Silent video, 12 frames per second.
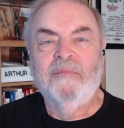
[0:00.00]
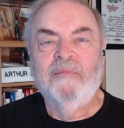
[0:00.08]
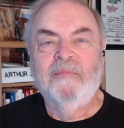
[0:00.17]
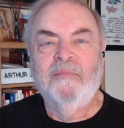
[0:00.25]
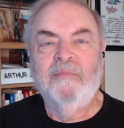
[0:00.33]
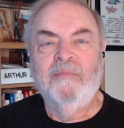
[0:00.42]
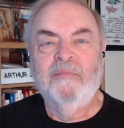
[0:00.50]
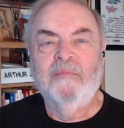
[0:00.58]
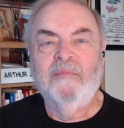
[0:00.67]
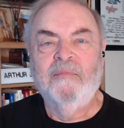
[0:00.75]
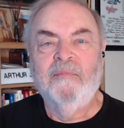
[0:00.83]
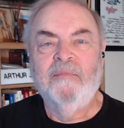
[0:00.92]

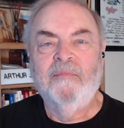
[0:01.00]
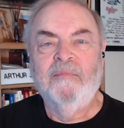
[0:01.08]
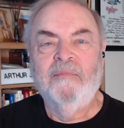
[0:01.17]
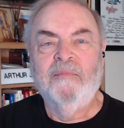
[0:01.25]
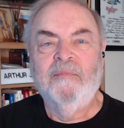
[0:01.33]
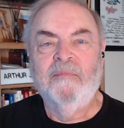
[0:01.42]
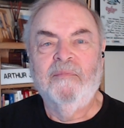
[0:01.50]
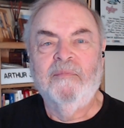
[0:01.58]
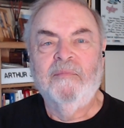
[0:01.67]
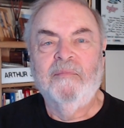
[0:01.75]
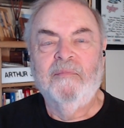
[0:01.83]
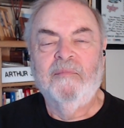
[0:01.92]

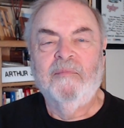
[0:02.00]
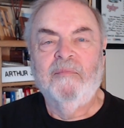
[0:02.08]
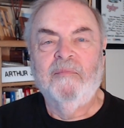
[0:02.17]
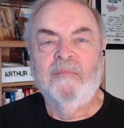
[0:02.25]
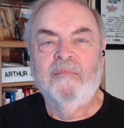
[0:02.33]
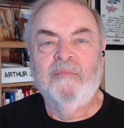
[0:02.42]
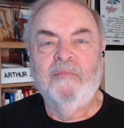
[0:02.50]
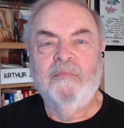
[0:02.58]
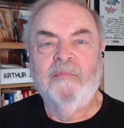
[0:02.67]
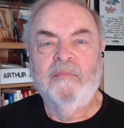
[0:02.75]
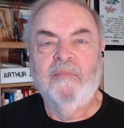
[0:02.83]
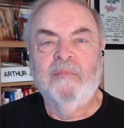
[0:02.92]

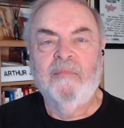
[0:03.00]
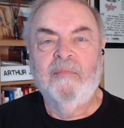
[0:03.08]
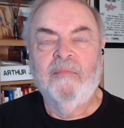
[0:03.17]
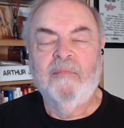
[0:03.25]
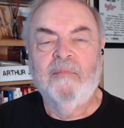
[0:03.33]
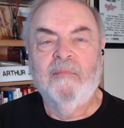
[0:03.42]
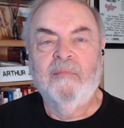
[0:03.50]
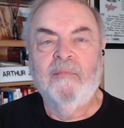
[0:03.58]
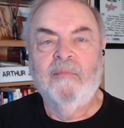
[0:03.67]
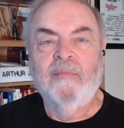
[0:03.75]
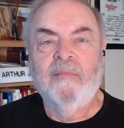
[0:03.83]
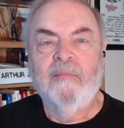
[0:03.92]

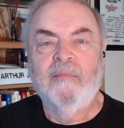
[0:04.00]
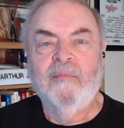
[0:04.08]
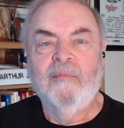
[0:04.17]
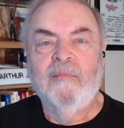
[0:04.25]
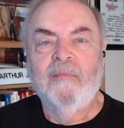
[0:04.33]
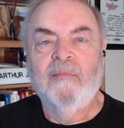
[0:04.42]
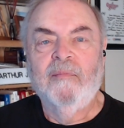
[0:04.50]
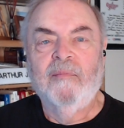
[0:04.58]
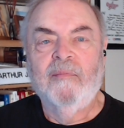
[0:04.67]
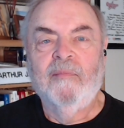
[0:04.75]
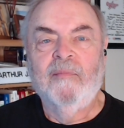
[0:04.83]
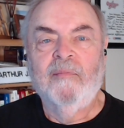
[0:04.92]

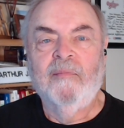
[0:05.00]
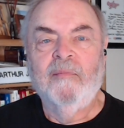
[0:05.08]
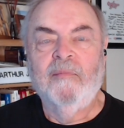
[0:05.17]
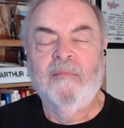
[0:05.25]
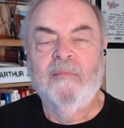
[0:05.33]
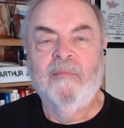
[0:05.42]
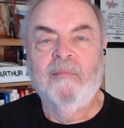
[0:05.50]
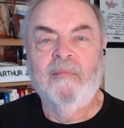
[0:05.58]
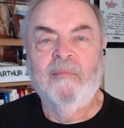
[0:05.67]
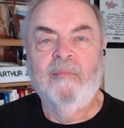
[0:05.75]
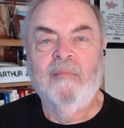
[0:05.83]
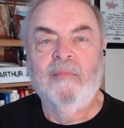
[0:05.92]

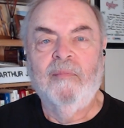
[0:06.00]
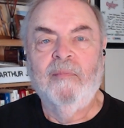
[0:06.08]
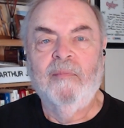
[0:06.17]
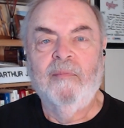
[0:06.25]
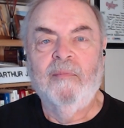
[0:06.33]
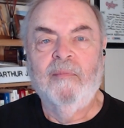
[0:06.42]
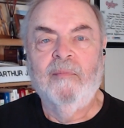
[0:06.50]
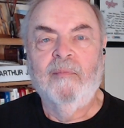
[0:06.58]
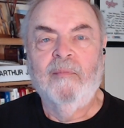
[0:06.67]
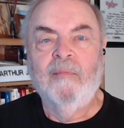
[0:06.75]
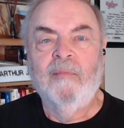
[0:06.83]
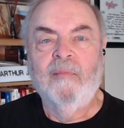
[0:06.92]

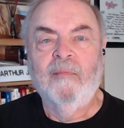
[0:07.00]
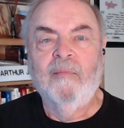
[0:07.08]
(silent)